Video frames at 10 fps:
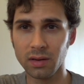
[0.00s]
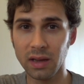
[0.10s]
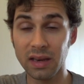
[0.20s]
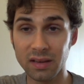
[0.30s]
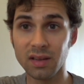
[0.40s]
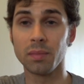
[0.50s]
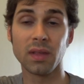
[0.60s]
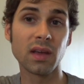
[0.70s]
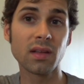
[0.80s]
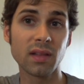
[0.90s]
in
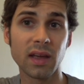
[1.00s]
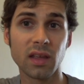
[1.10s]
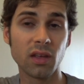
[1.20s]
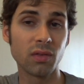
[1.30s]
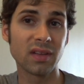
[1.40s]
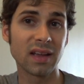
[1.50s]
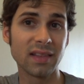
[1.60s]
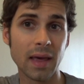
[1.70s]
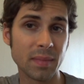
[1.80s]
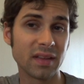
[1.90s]
something, like using a
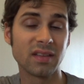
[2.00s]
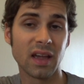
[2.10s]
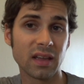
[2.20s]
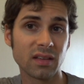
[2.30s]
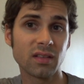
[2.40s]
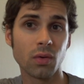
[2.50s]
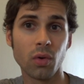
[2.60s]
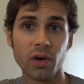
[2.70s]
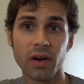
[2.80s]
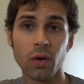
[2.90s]
lemon zest
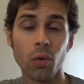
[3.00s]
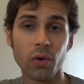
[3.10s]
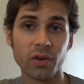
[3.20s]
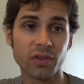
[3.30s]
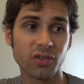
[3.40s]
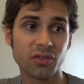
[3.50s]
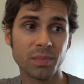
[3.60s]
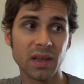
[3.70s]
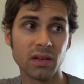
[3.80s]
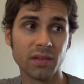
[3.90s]
or an orange
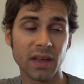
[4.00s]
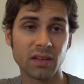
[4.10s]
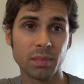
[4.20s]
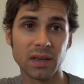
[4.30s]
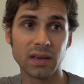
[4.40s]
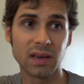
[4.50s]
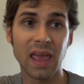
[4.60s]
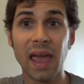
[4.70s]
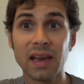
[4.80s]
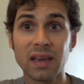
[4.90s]
peel that's been
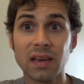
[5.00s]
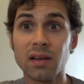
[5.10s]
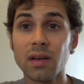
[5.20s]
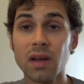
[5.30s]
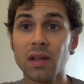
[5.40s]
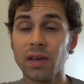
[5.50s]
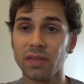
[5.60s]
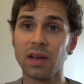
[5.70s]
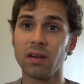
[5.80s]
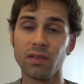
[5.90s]
candied. Like
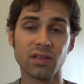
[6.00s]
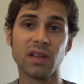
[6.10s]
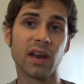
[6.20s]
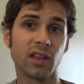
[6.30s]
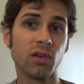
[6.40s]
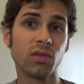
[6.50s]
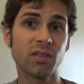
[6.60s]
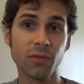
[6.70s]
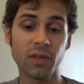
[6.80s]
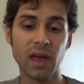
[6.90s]
that, there's a lot of
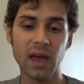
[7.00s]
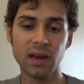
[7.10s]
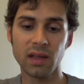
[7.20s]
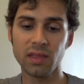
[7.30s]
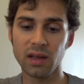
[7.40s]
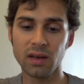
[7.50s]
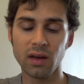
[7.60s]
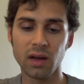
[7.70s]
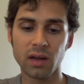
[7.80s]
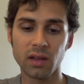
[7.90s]
use for that. I think
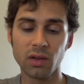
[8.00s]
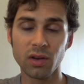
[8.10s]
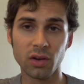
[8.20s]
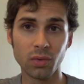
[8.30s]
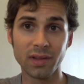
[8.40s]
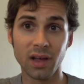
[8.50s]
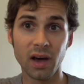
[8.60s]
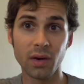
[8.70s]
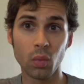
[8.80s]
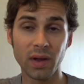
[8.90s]
you can do a
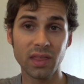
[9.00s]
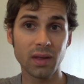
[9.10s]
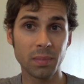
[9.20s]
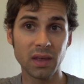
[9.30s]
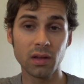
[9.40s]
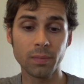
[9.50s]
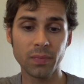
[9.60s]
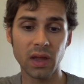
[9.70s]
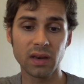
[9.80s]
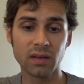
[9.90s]
lot with a peel,
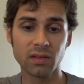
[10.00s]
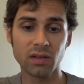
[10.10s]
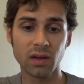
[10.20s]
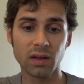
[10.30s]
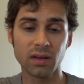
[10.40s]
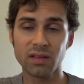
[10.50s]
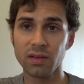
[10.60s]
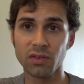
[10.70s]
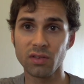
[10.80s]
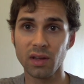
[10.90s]
and
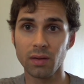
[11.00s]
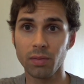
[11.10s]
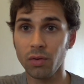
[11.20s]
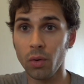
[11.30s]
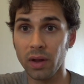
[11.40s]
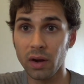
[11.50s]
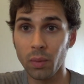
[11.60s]
instead of just like throwing it